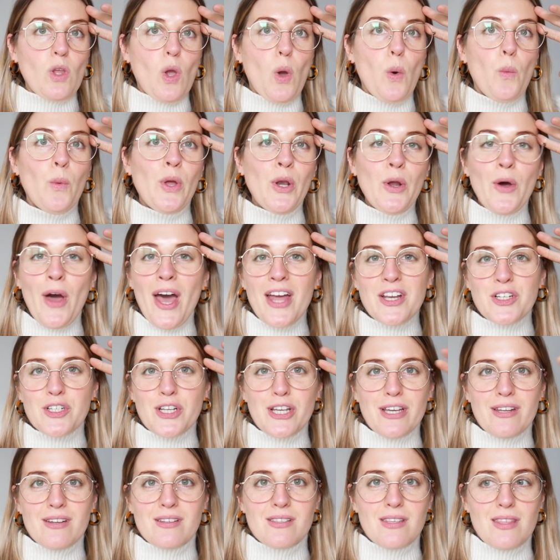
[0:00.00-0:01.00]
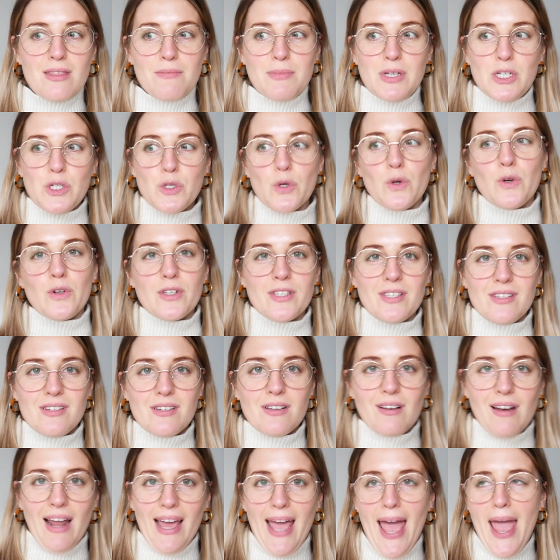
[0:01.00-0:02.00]
We're not actually going to see them indoors
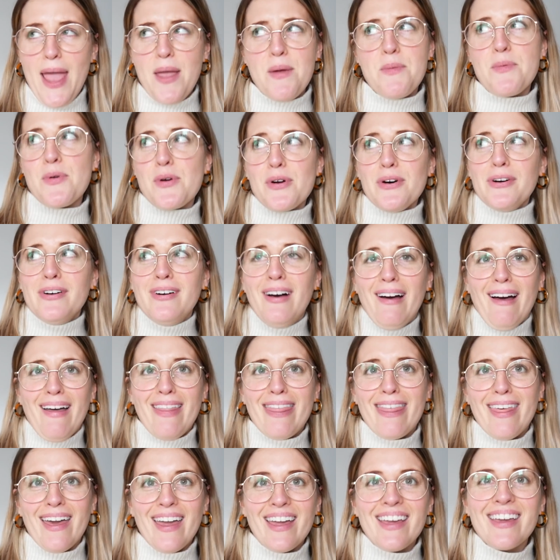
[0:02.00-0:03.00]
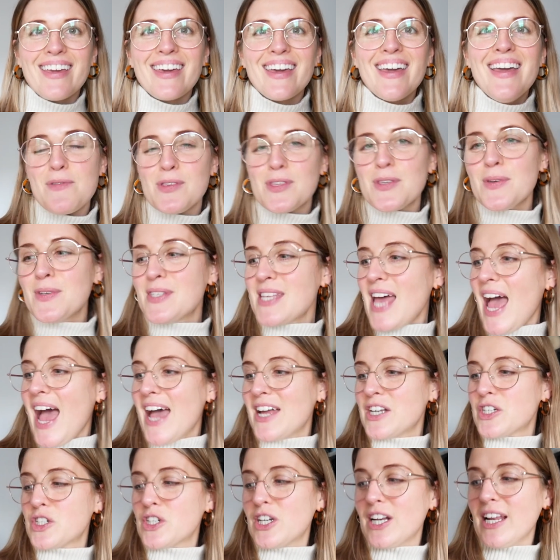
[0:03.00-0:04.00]
until like April, I think. So it's
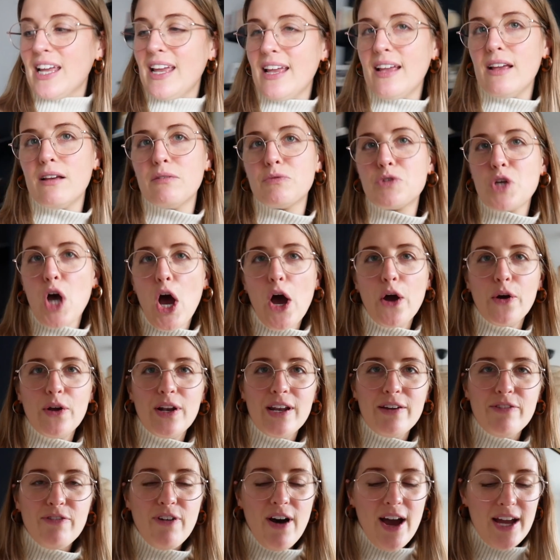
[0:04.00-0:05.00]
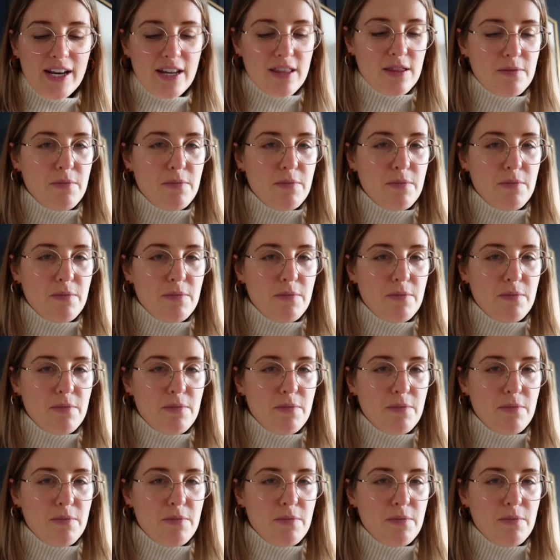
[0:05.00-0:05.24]
actually totally fine at the